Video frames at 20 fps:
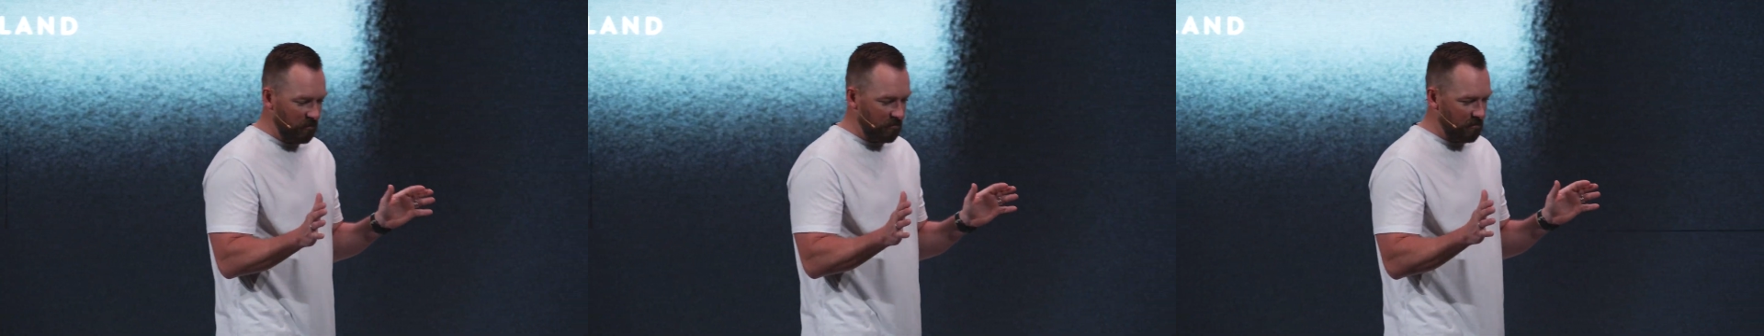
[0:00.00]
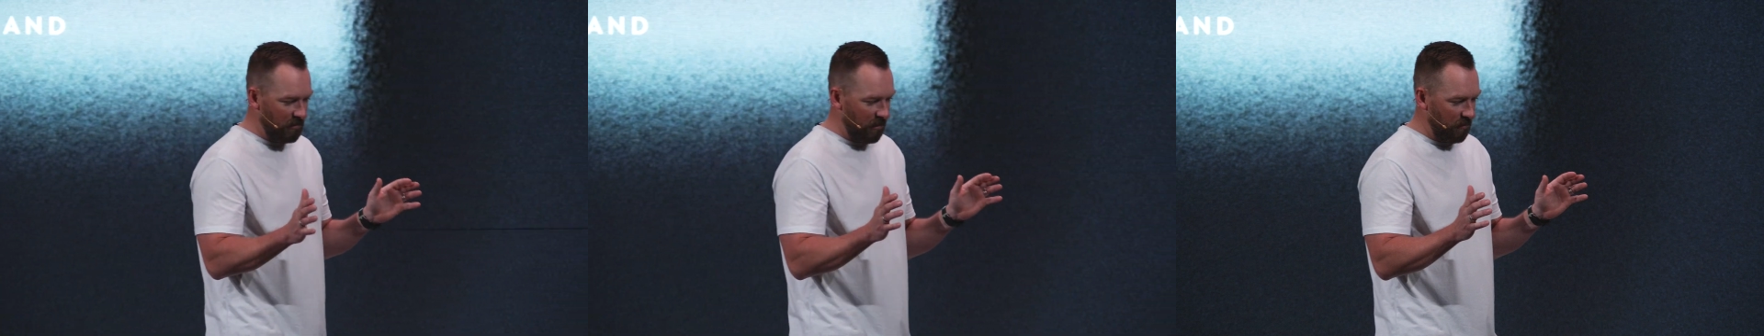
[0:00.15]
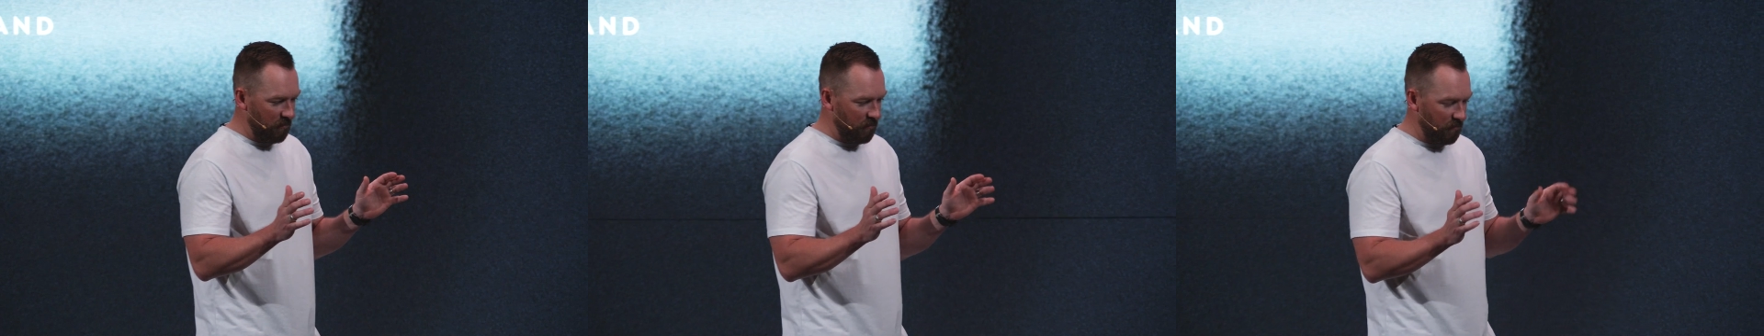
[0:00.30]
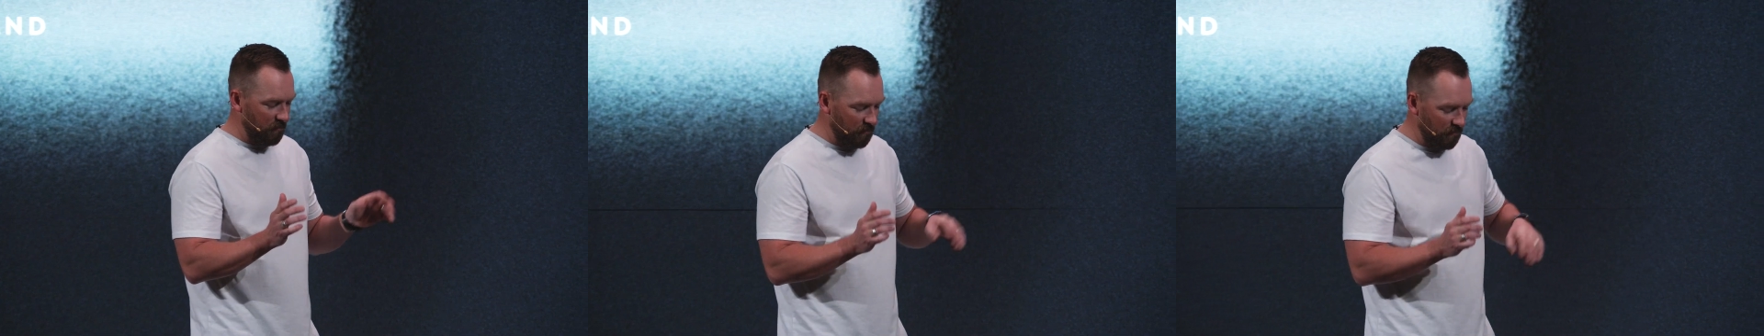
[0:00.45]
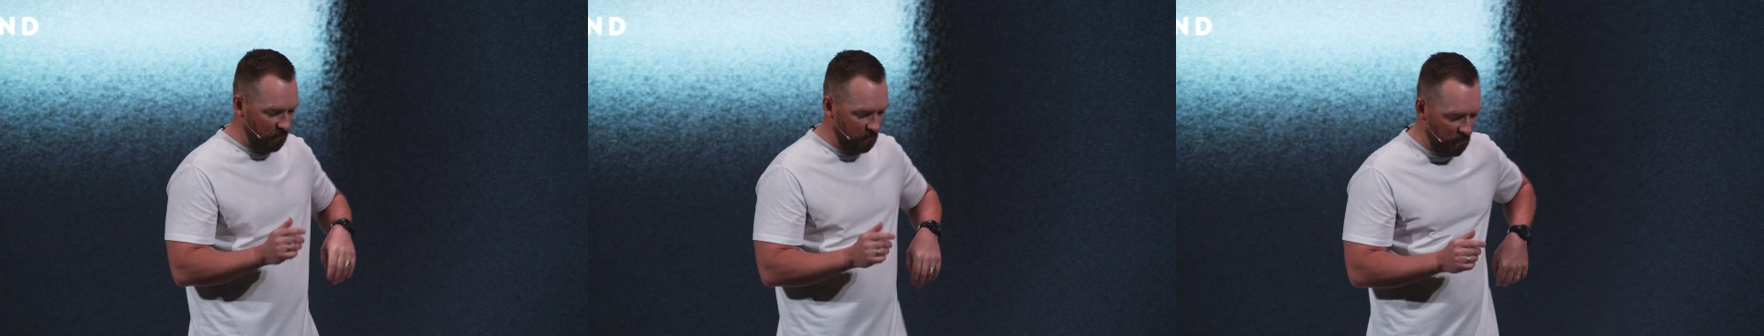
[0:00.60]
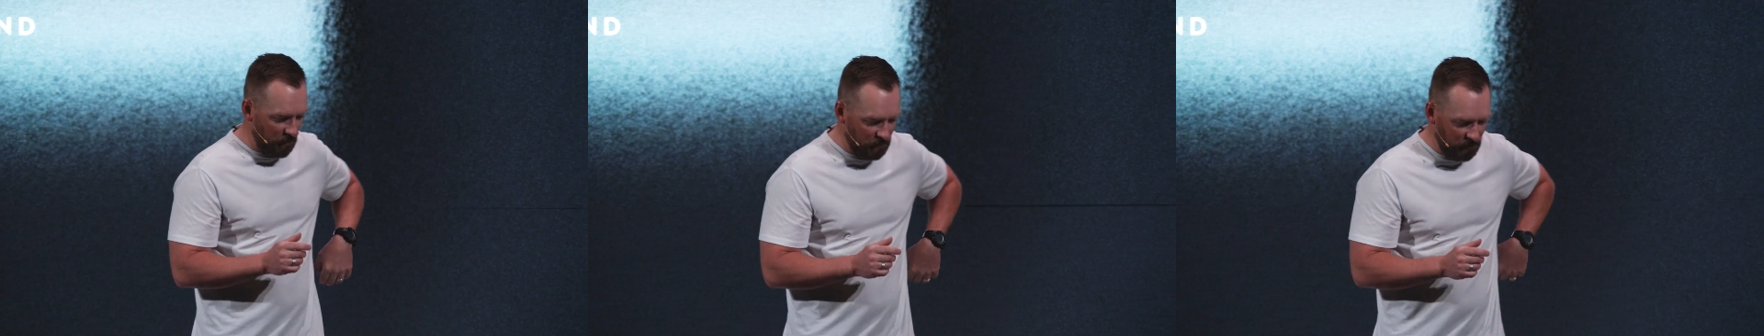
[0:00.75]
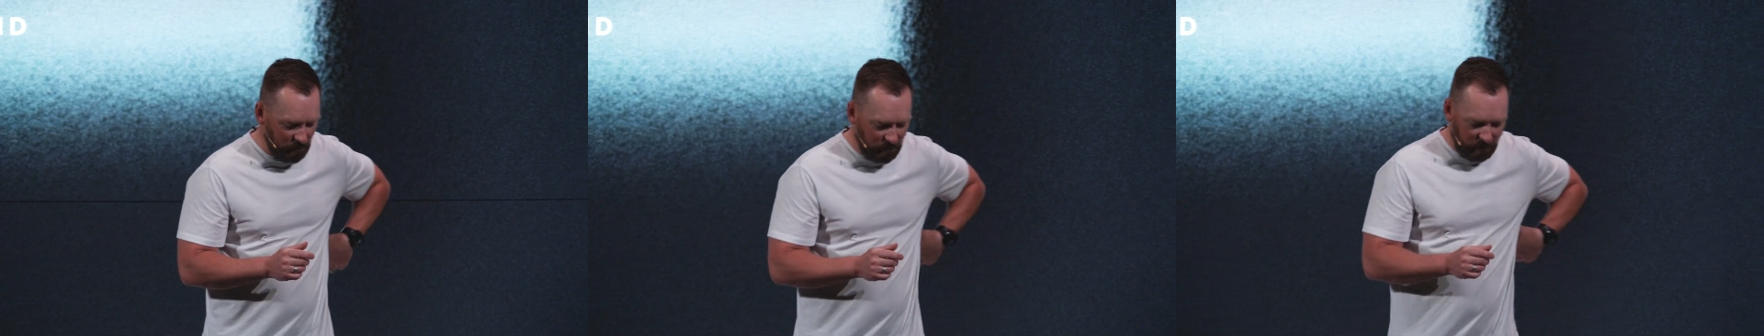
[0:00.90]
type
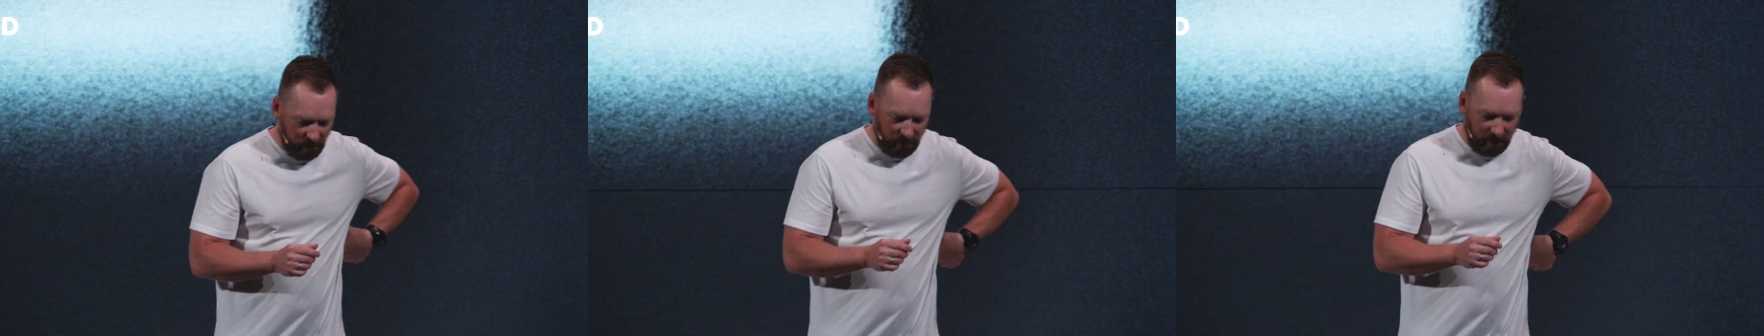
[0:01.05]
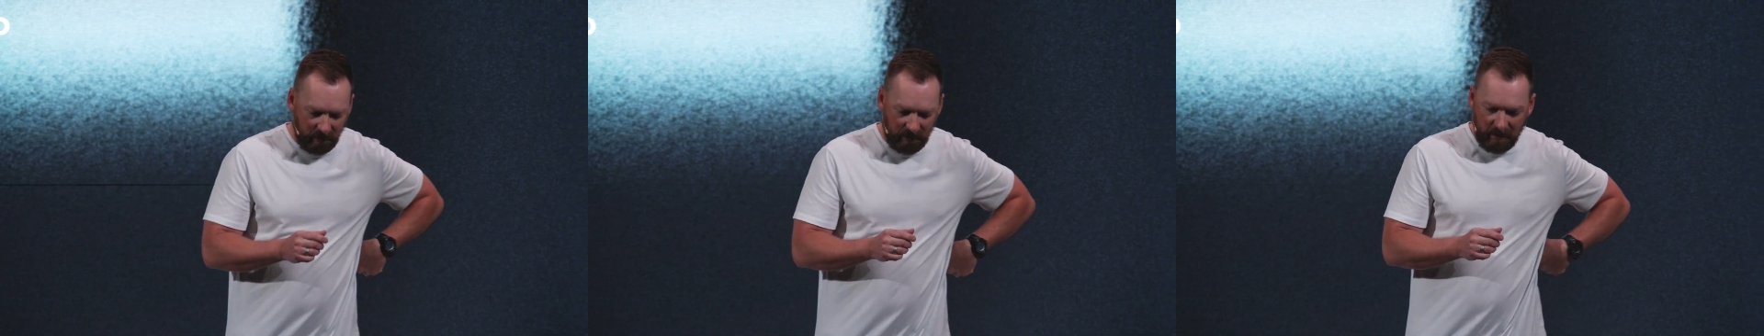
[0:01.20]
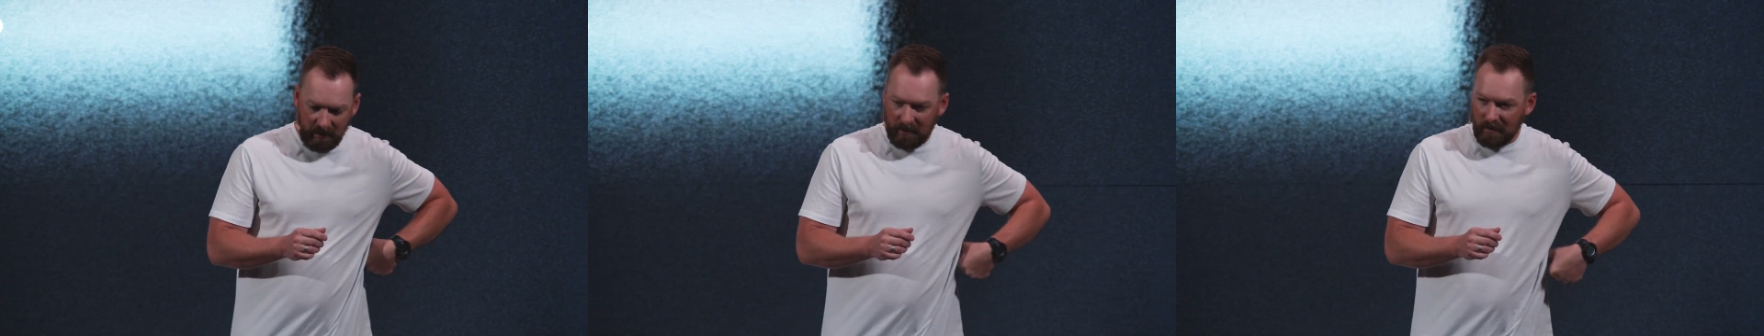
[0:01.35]
maybe thing,